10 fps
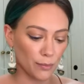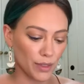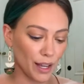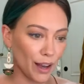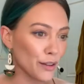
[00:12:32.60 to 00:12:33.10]

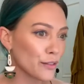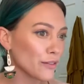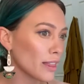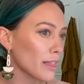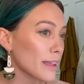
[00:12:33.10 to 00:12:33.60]
The other
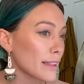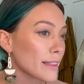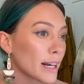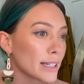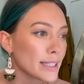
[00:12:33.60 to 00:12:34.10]
fun thing
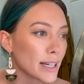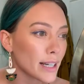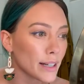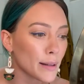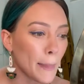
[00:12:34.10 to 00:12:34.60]
that I
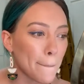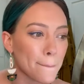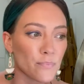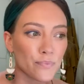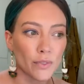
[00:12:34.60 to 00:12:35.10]
did,
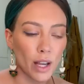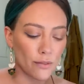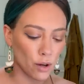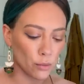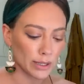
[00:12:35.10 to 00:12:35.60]
I've
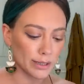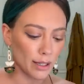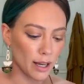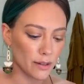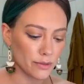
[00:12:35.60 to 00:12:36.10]
always
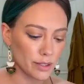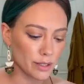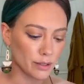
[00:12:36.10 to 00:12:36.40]
loved